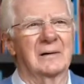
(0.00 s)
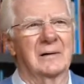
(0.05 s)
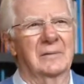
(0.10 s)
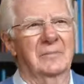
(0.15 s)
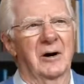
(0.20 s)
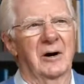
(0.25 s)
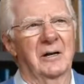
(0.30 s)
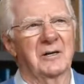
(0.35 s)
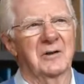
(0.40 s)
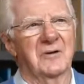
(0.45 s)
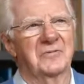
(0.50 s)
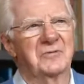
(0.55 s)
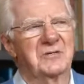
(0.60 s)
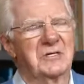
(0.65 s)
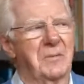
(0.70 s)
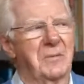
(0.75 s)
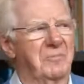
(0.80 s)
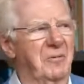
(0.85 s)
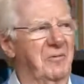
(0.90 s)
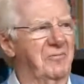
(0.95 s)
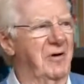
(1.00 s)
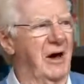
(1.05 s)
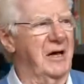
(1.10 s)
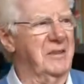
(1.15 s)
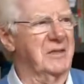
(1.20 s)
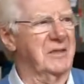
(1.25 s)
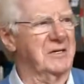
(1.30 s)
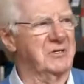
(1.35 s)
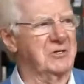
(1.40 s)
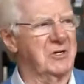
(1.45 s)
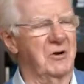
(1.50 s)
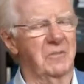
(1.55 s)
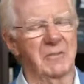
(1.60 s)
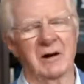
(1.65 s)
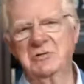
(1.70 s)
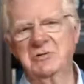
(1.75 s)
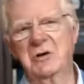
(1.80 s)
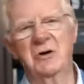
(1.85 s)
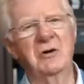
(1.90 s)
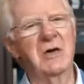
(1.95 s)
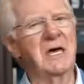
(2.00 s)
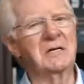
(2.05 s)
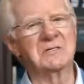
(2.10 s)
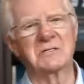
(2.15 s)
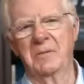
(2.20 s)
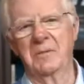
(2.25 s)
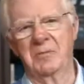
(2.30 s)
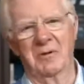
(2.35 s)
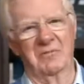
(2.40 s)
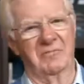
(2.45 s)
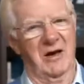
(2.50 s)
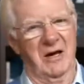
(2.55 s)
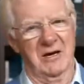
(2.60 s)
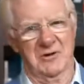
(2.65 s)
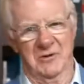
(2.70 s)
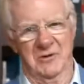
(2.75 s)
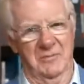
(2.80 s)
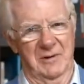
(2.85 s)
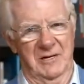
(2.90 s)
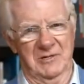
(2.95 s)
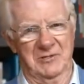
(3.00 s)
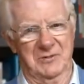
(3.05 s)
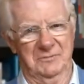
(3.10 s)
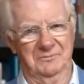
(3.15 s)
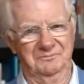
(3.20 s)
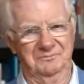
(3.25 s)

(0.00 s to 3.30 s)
come on, you've simplified this too much. You can't simplify it too much.